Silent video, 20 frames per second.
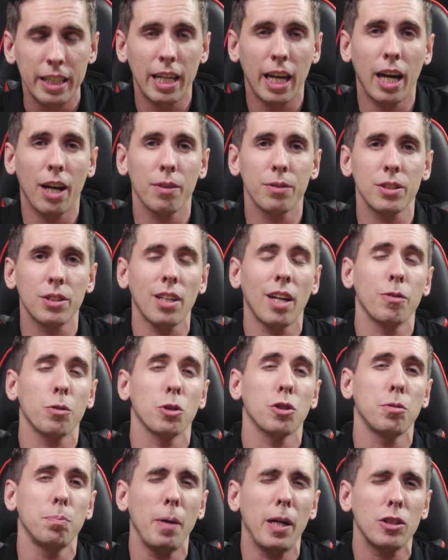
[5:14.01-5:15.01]
Now, this
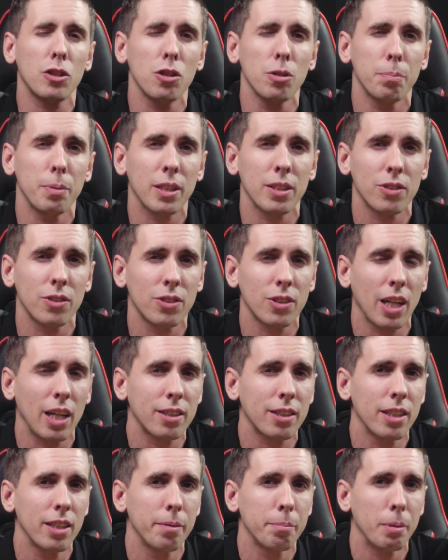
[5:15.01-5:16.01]
software is special because it's
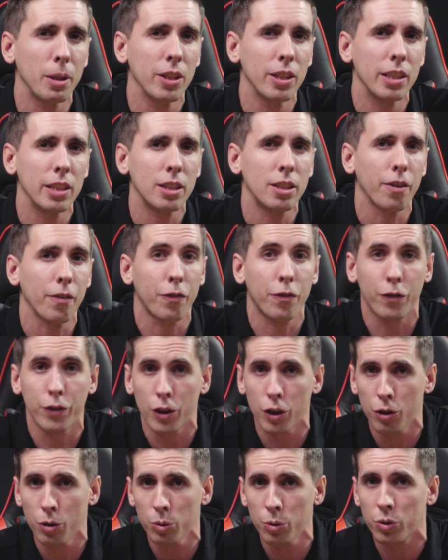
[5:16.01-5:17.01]
got the ability to
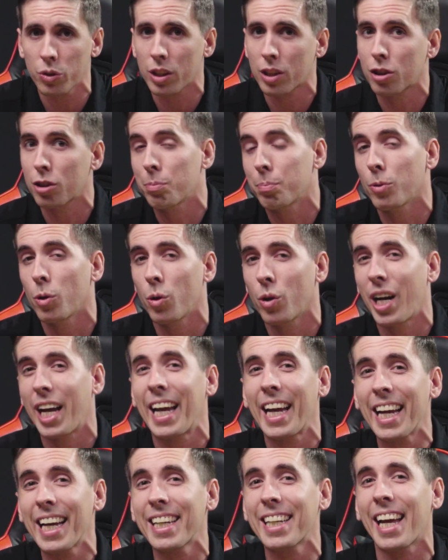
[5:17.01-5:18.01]
fuse, explore,
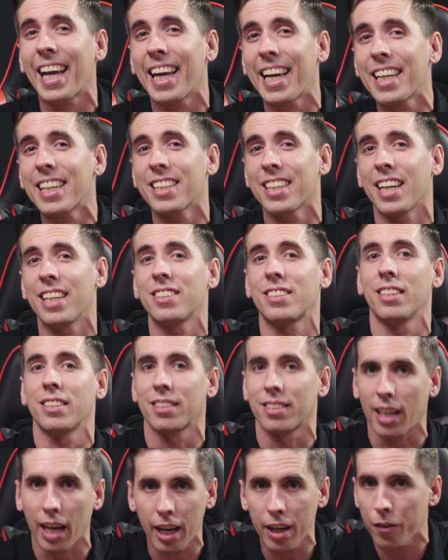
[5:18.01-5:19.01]
and analyze
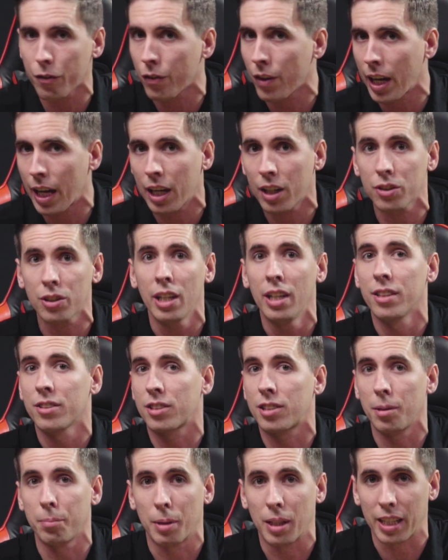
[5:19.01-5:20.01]
design files,
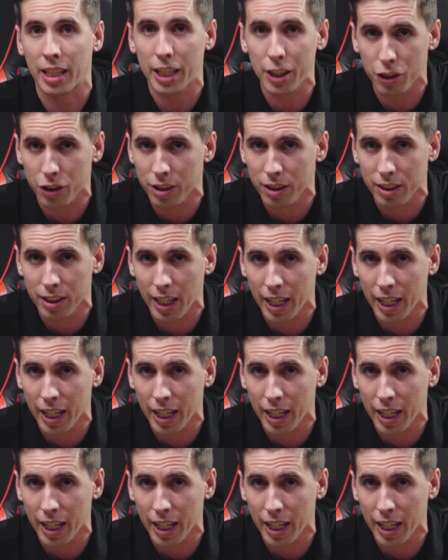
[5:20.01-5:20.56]
simulation